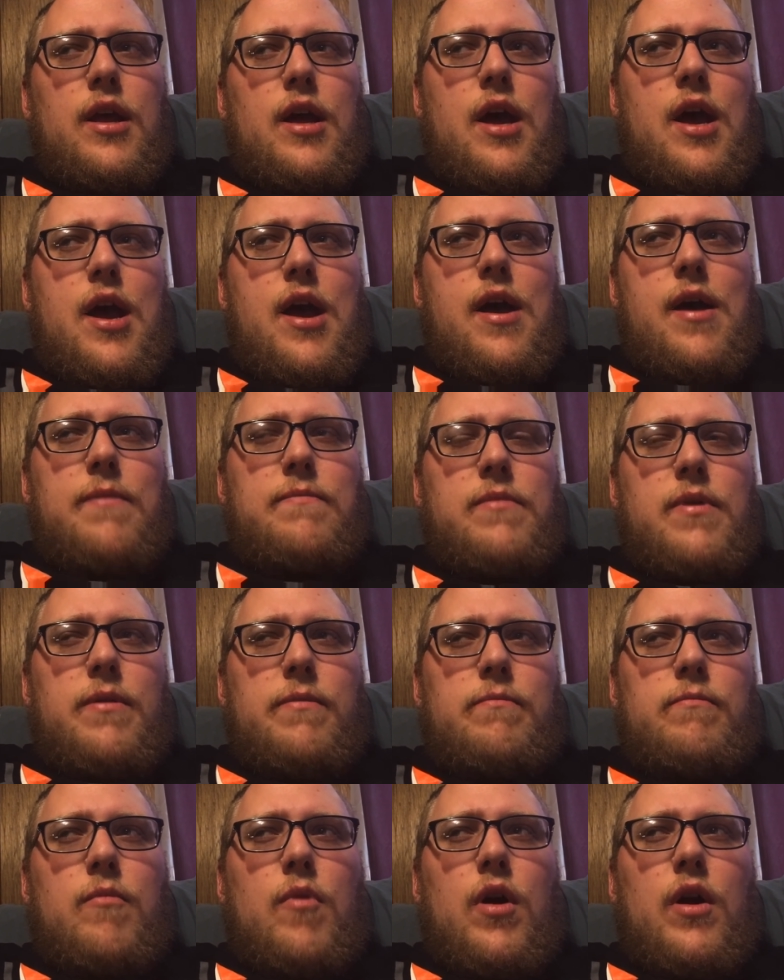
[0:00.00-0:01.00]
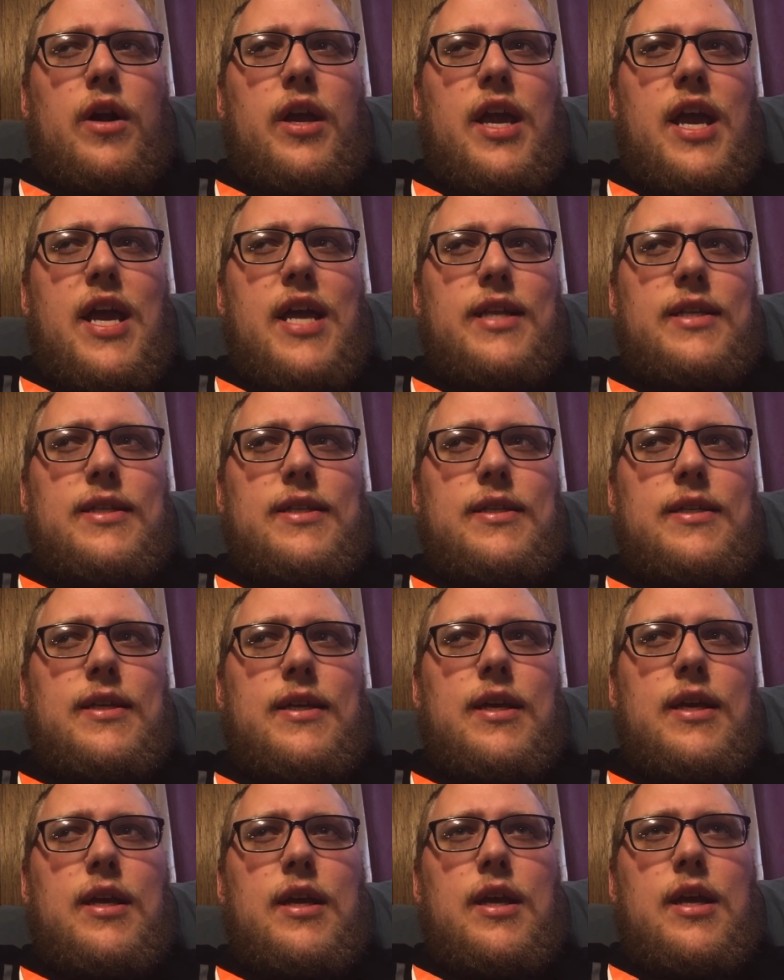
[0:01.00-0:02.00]
market
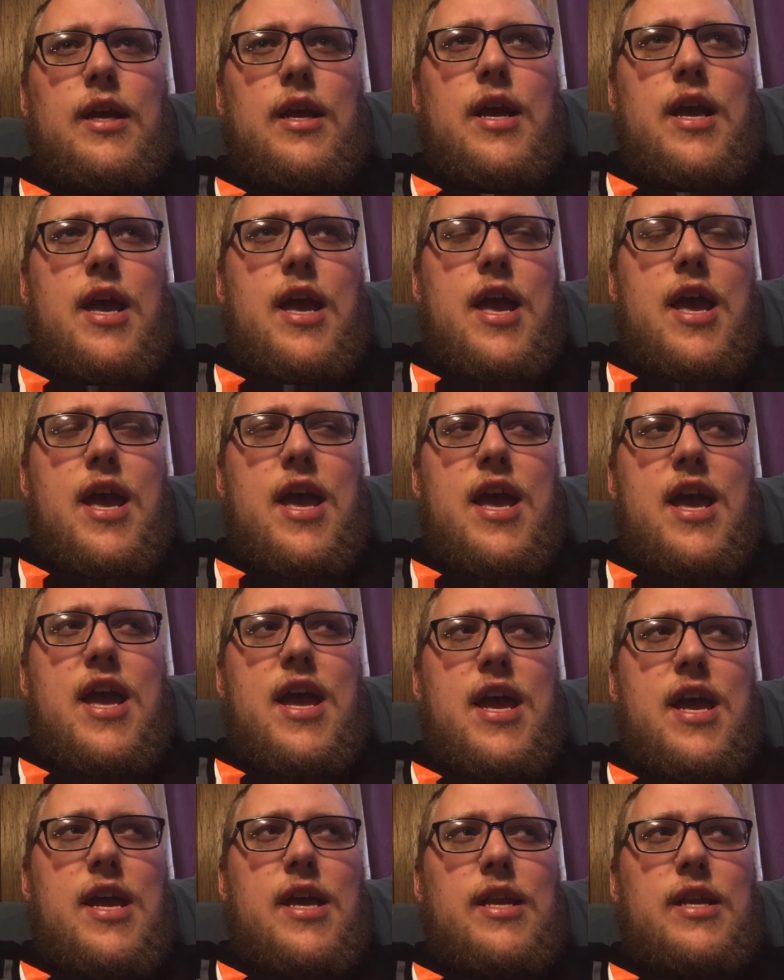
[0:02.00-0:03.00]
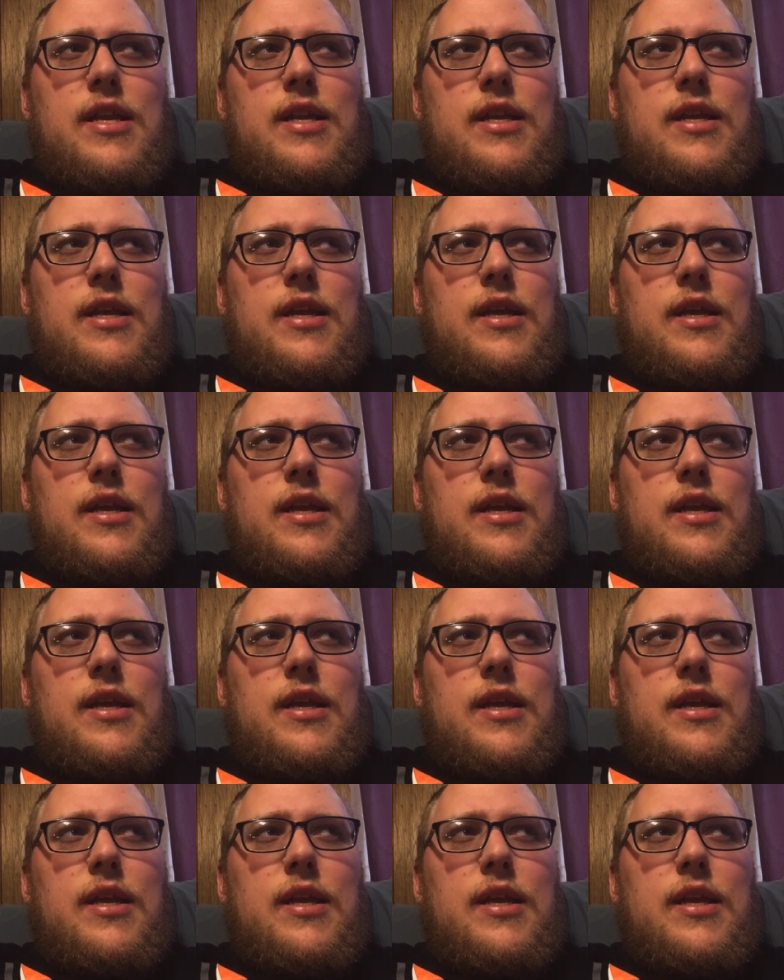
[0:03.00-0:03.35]
and